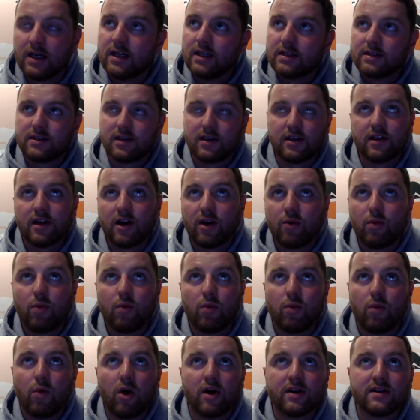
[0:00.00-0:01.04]
So, you know,
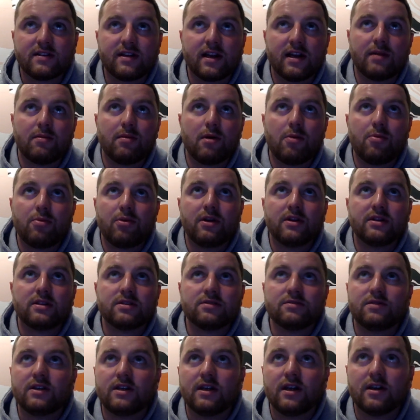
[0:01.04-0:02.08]
what I said in my prediction
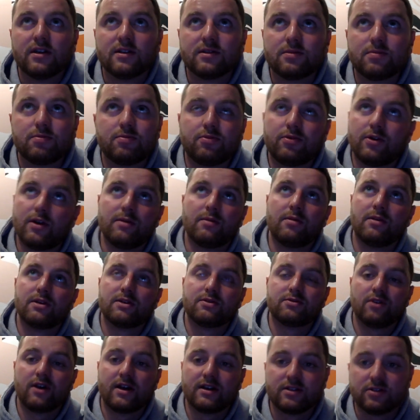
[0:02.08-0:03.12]
videos pretty much
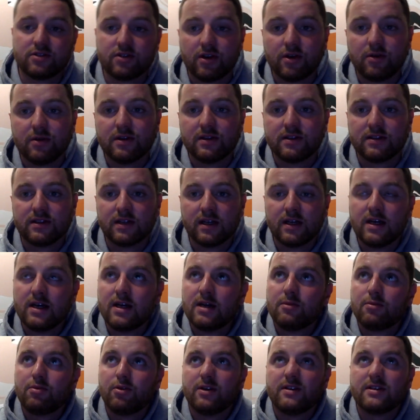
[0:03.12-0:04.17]
rang true is
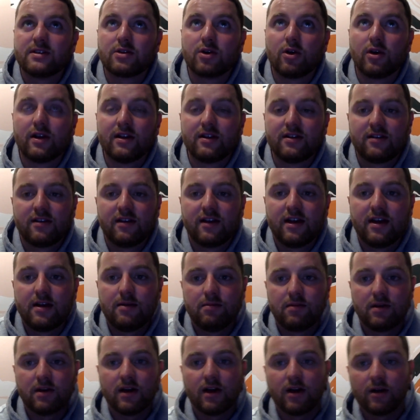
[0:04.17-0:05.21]
pretty solid
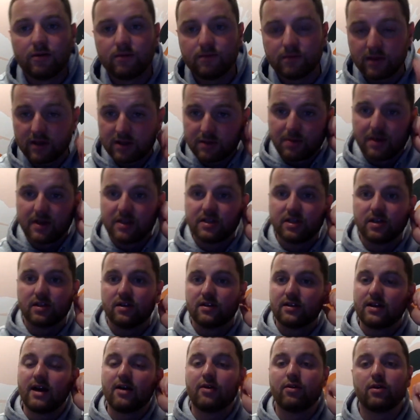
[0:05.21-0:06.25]
team, you know, especially
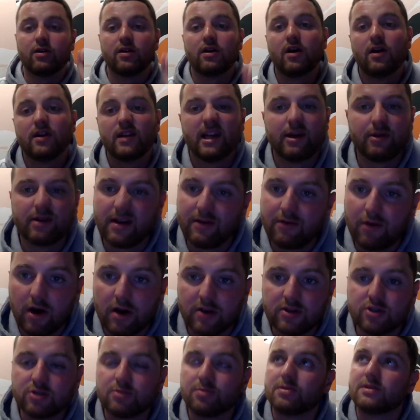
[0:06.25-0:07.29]
on Darrell Clarke, they'll give
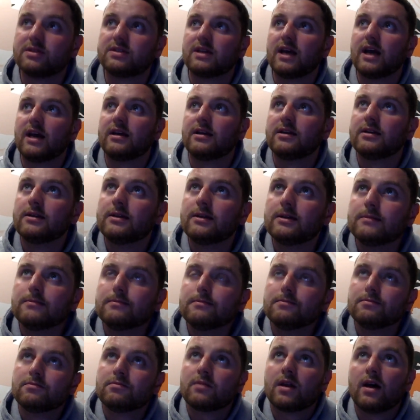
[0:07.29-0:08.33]
100%.
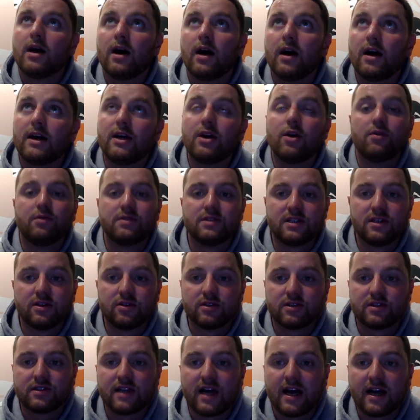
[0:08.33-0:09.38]
Uh, he obviously
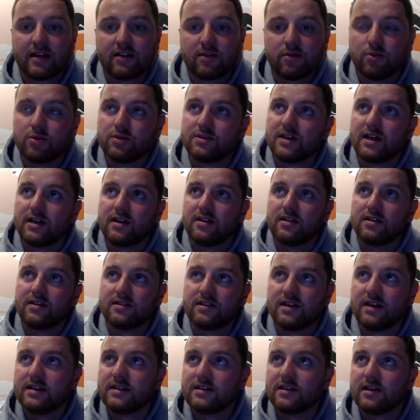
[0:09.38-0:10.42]
got sacked towards the end of the
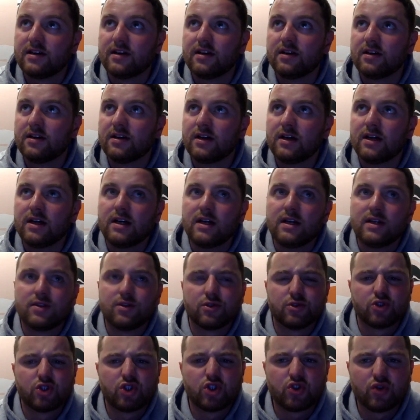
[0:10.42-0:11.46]
season in a
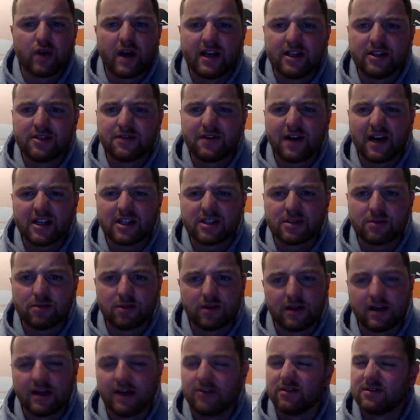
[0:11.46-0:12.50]
sort of strange fashion,
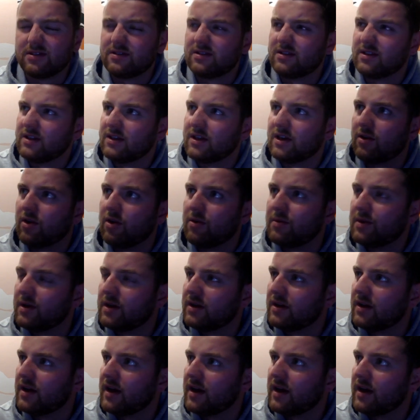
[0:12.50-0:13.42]
wasn't it? It was, you know what I mean?